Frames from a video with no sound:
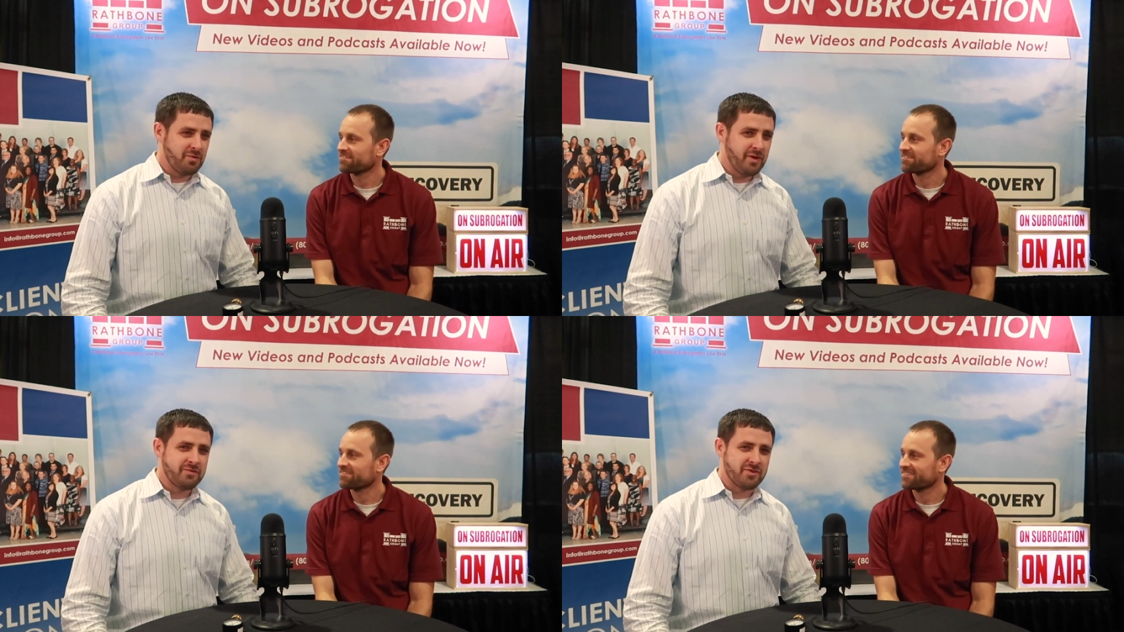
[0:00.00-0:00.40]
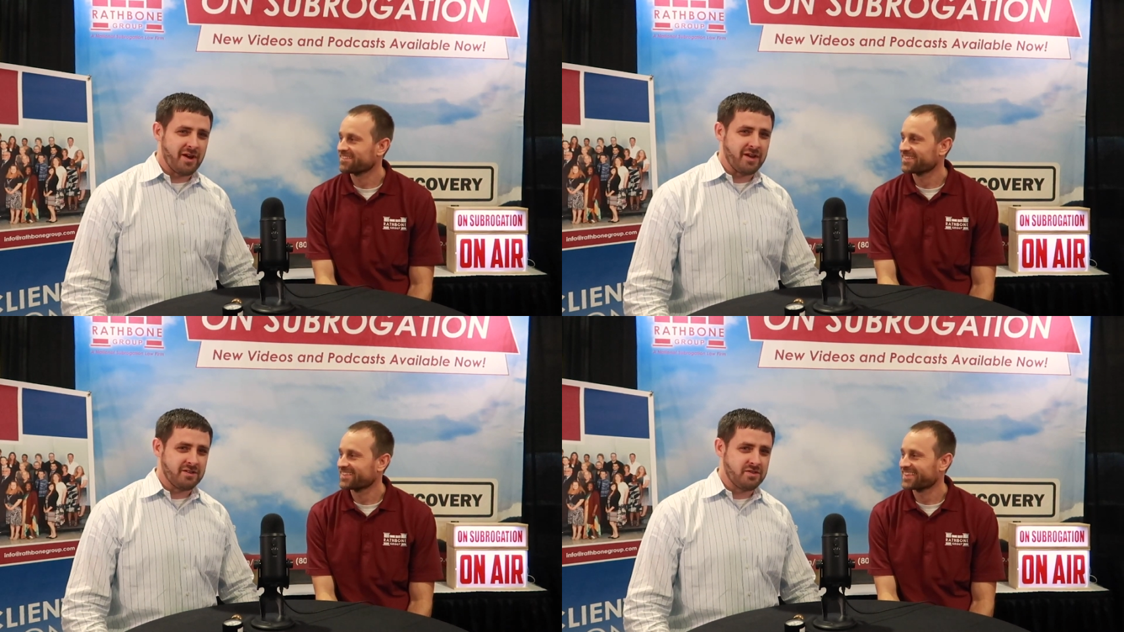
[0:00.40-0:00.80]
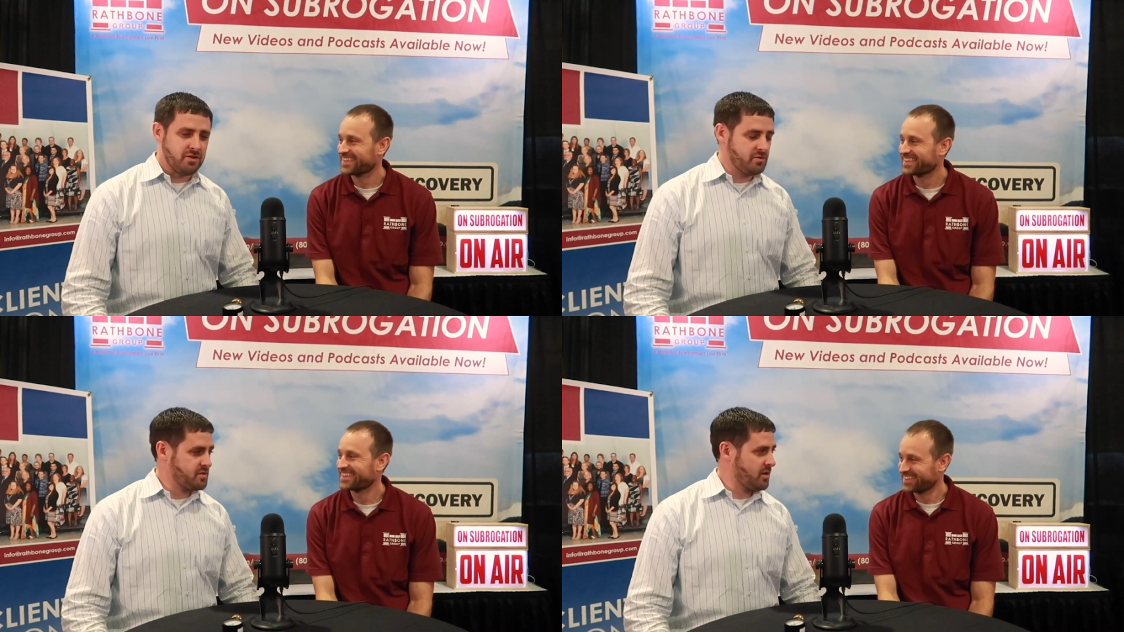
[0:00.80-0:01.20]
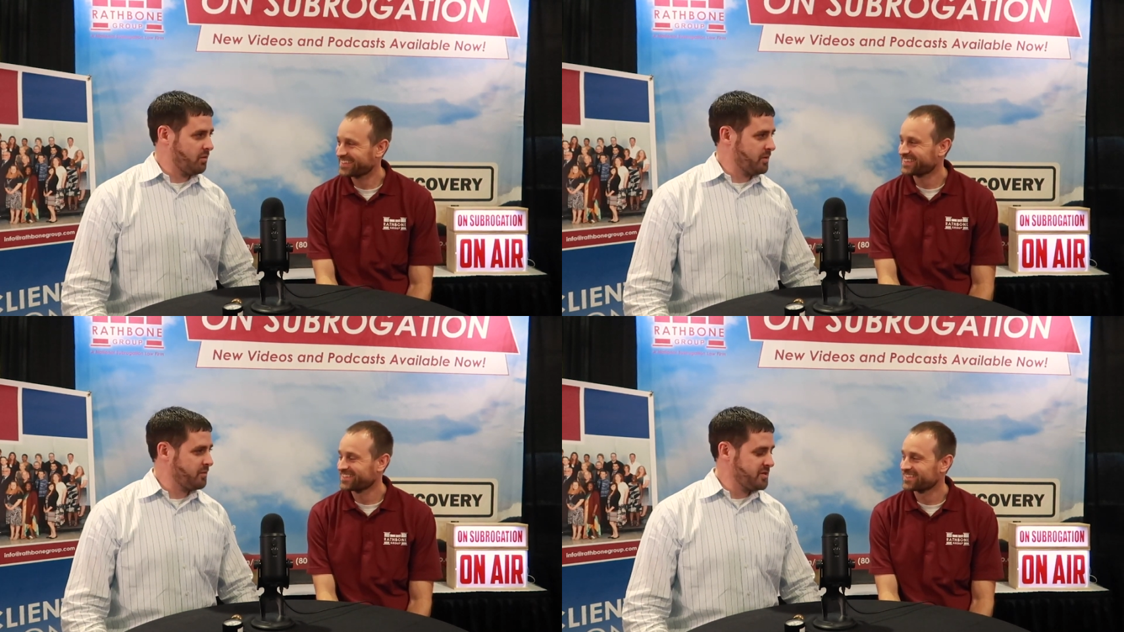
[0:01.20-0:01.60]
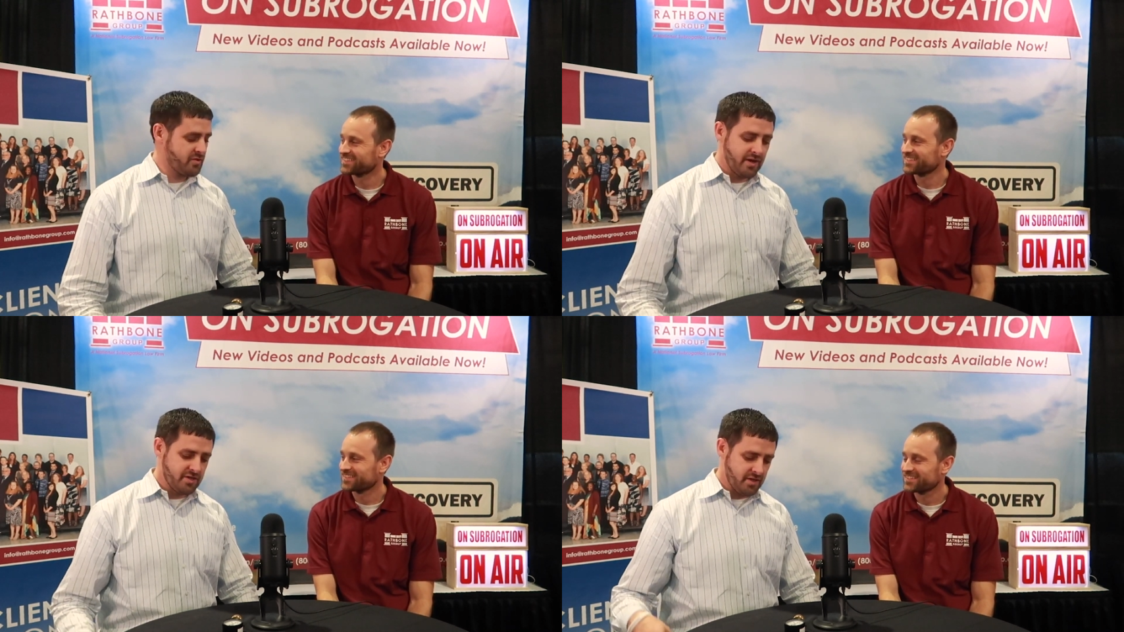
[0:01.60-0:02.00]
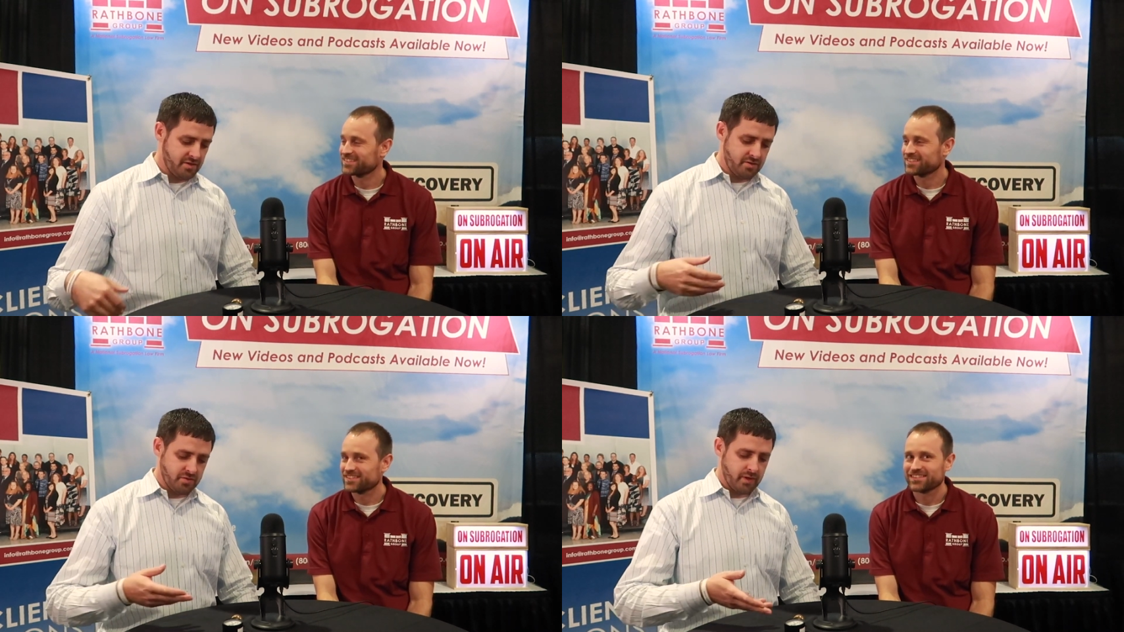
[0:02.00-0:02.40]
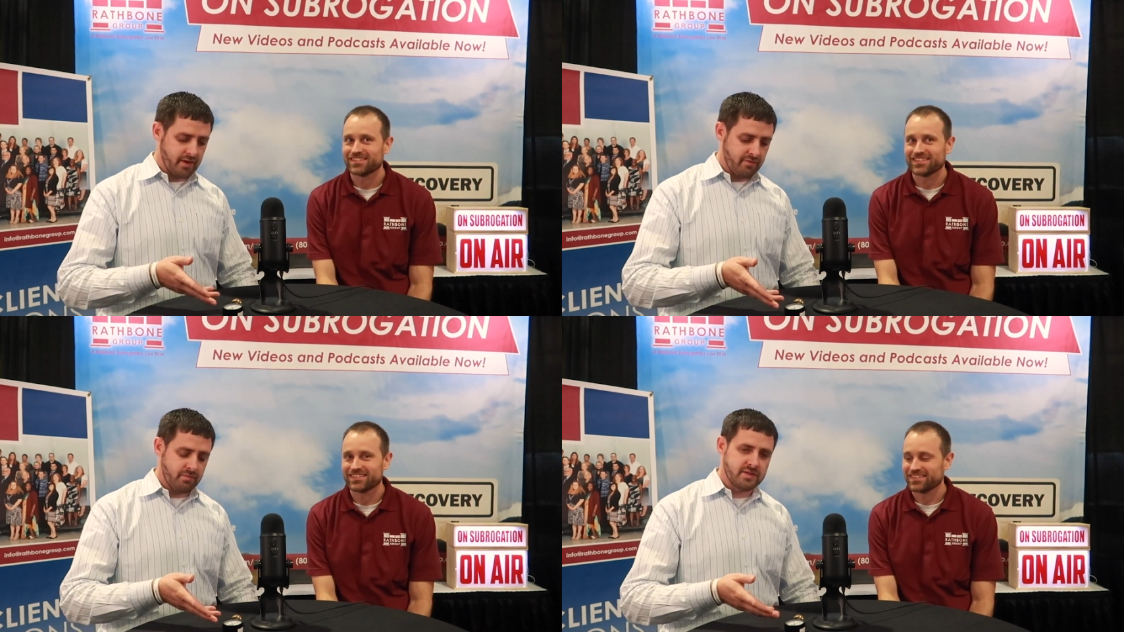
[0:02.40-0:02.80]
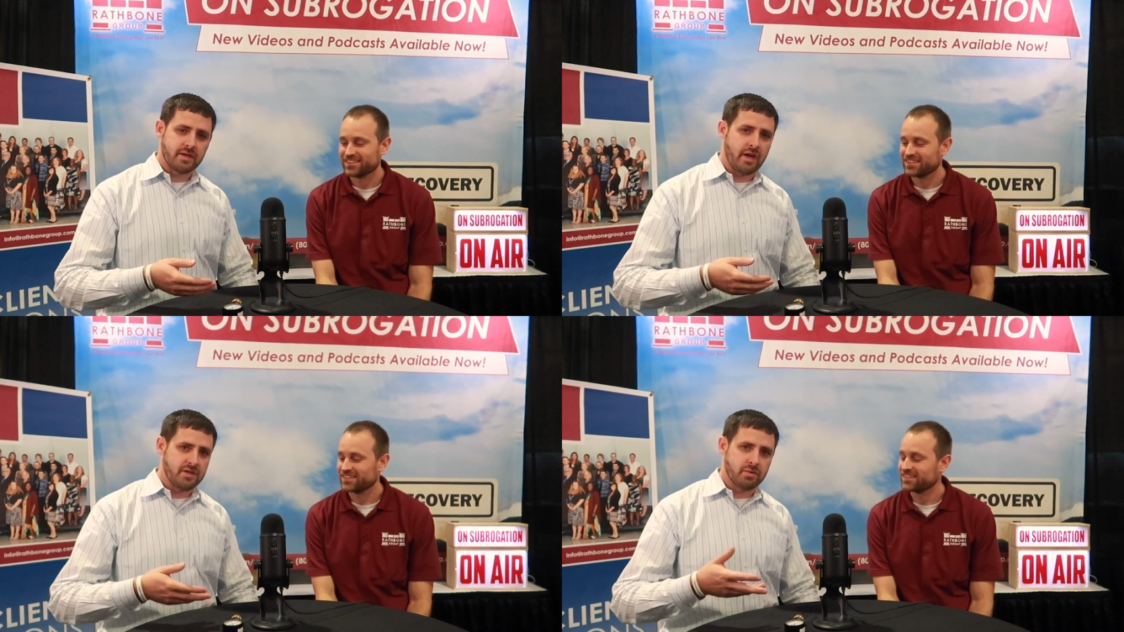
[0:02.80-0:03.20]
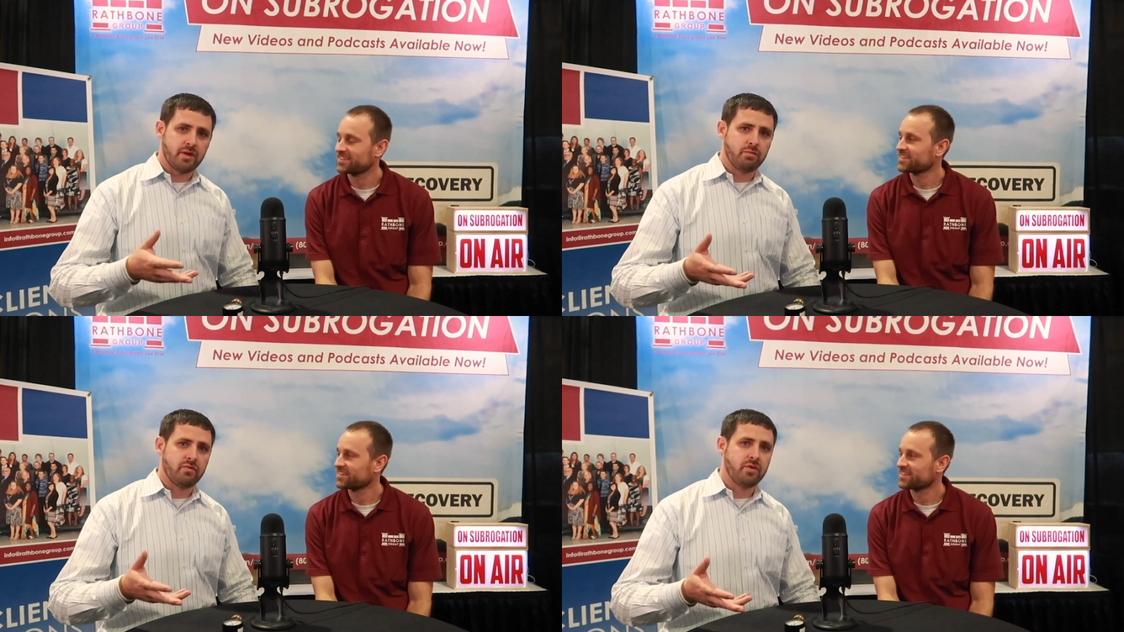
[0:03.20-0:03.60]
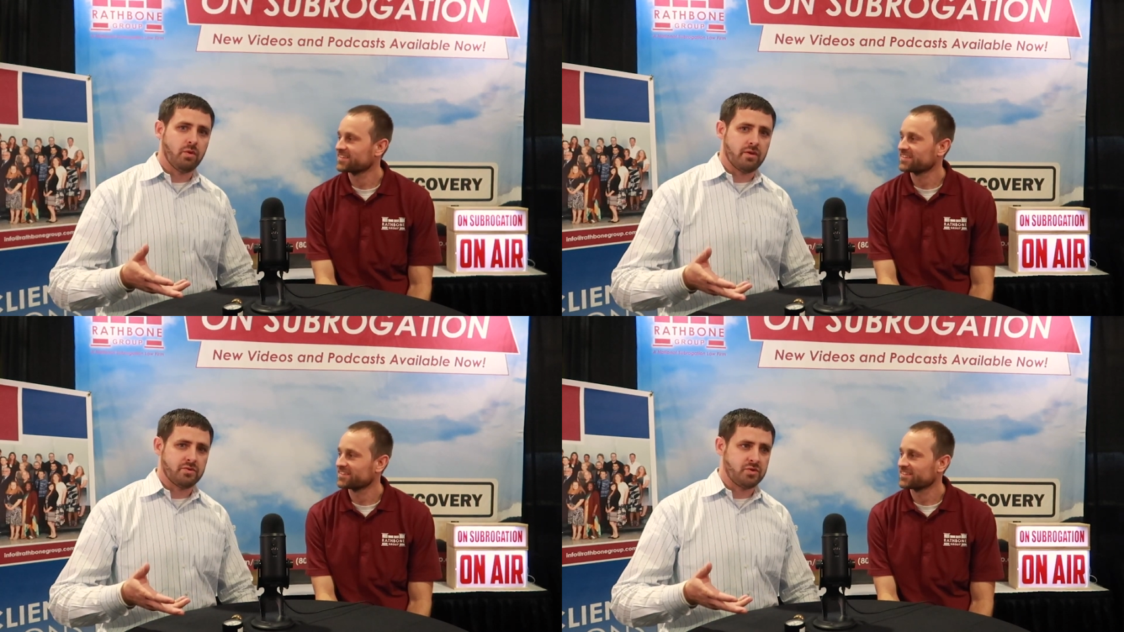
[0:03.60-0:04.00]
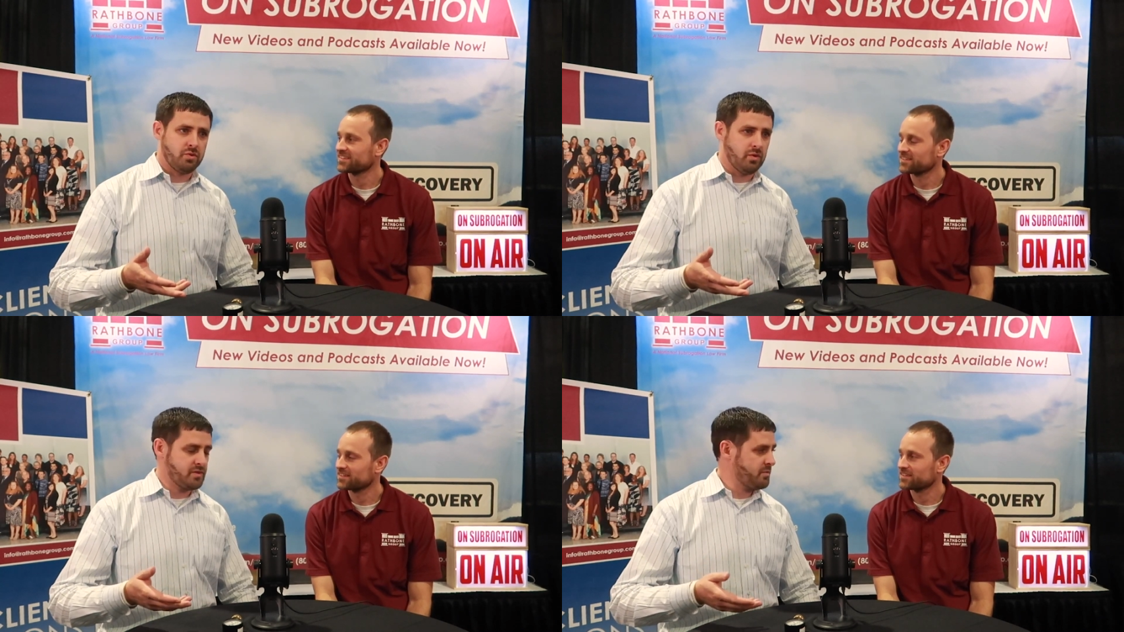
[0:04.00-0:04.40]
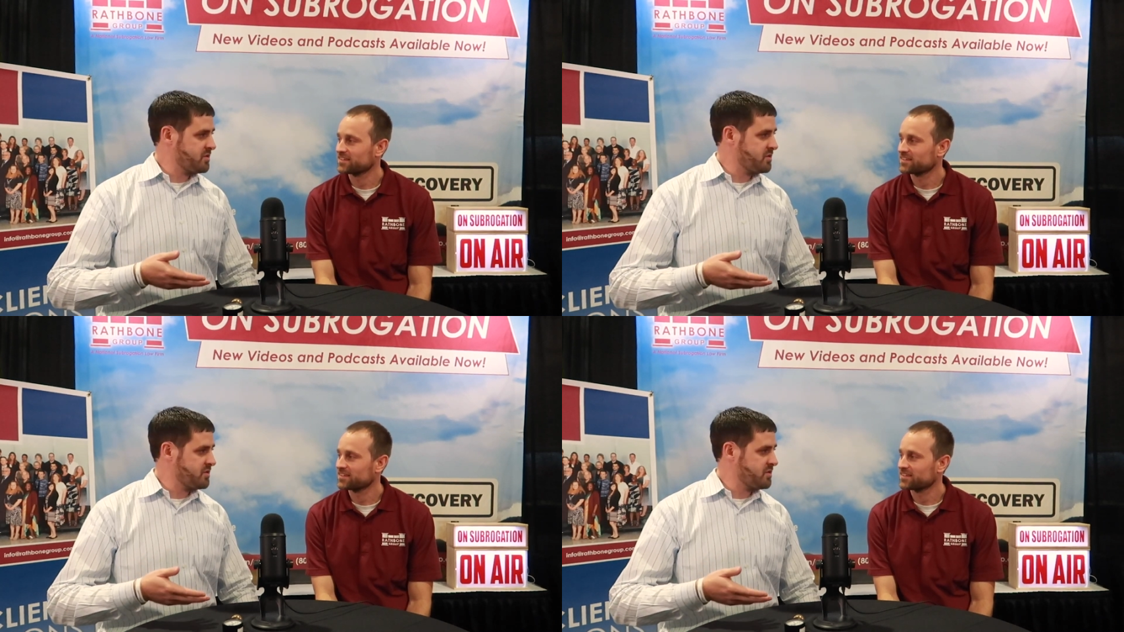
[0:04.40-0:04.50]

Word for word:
Speaker 1: that we've trained do. So, when we train adjusters, we give them this gauge, we give them a few other tools.